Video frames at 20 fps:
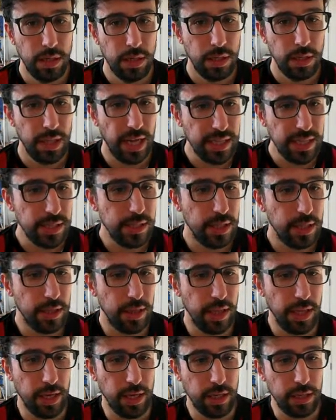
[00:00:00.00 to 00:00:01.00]
That's the
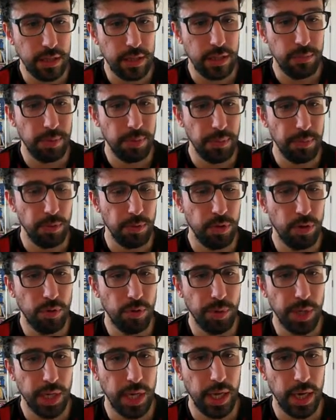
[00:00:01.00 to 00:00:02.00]
thing that people don't
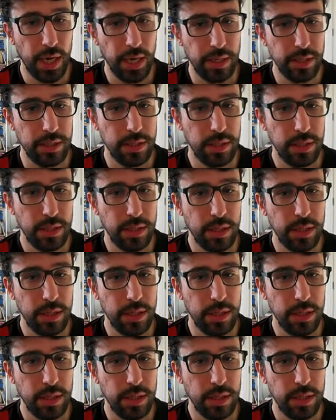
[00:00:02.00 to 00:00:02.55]
realize.